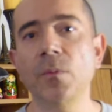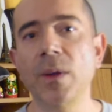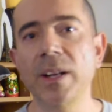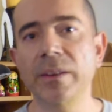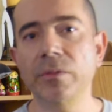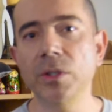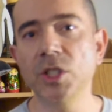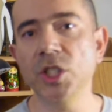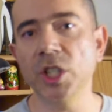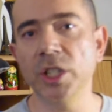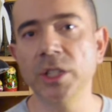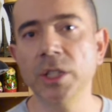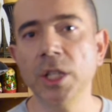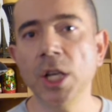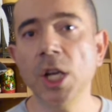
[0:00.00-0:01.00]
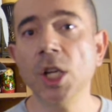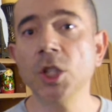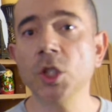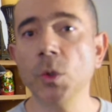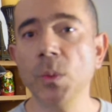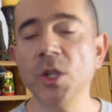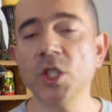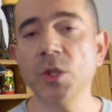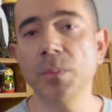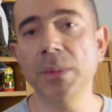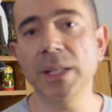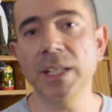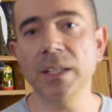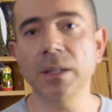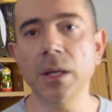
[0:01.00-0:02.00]
rate of return to reach $1
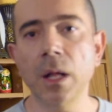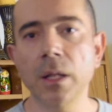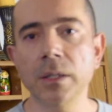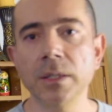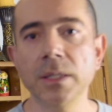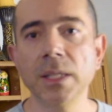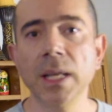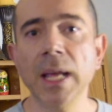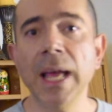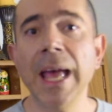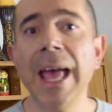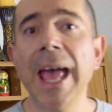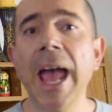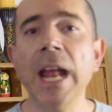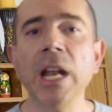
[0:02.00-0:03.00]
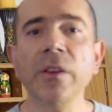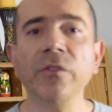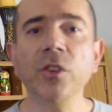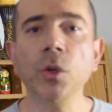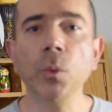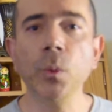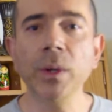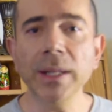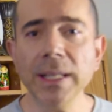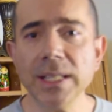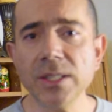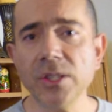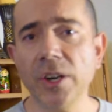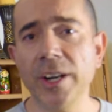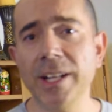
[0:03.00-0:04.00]
million. And if you really
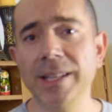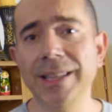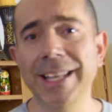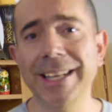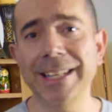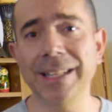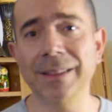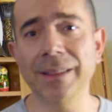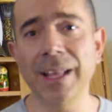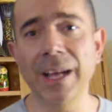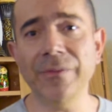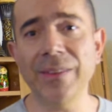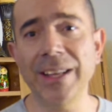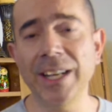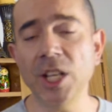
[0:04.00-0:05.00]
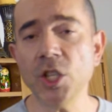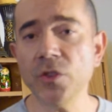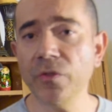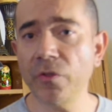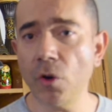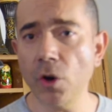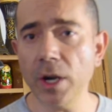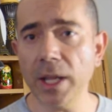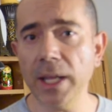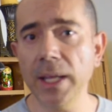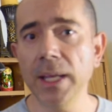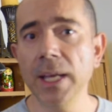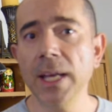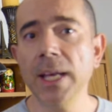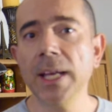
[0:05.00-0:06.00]
started late in life at age
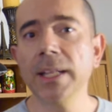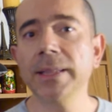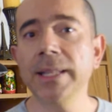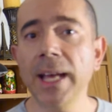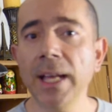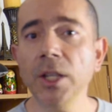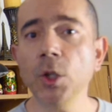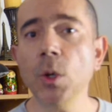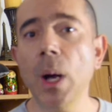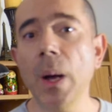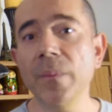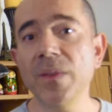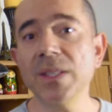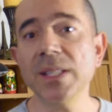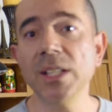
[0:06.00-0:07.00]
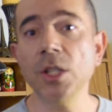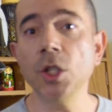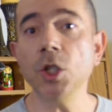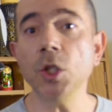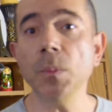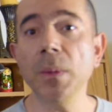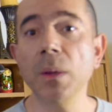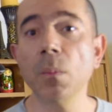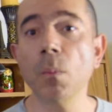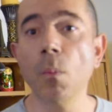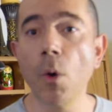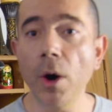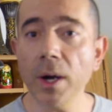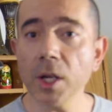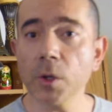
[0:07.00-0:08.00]
40, then you obviously need to be
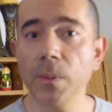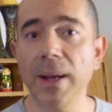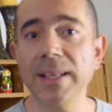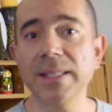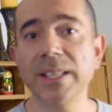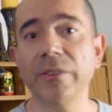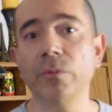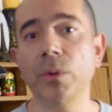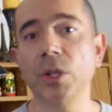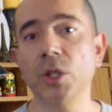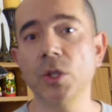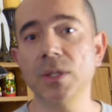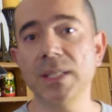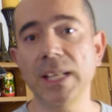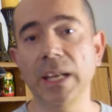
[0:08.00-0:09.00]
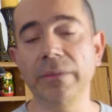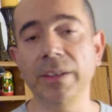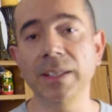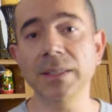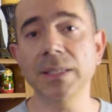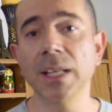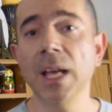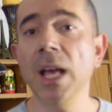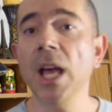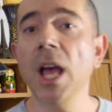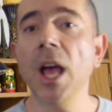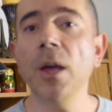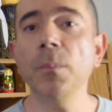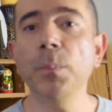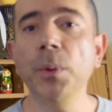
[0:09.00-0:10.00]
more aggressive with your savings
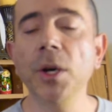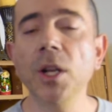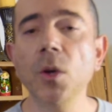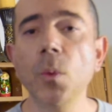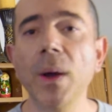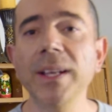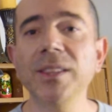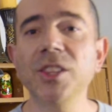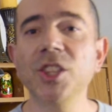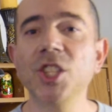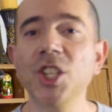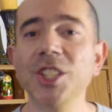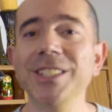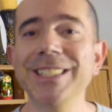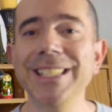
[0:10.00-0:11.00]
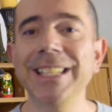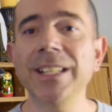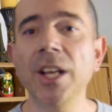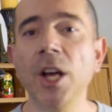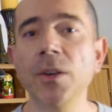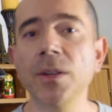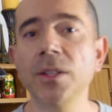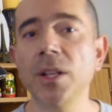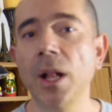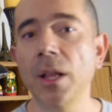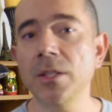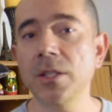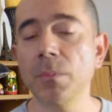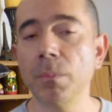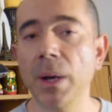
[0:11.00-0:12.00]
and put away
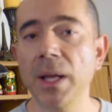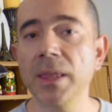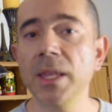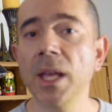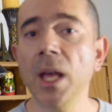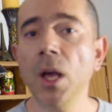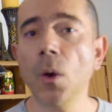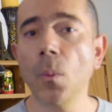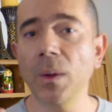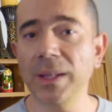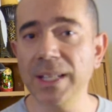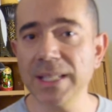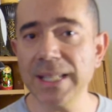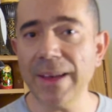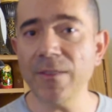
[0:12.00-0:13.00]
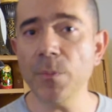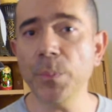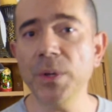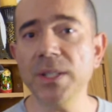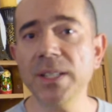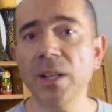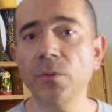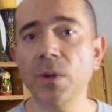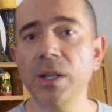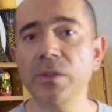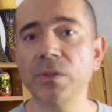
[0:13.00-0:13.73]
$1,300 a month with a 7% rate of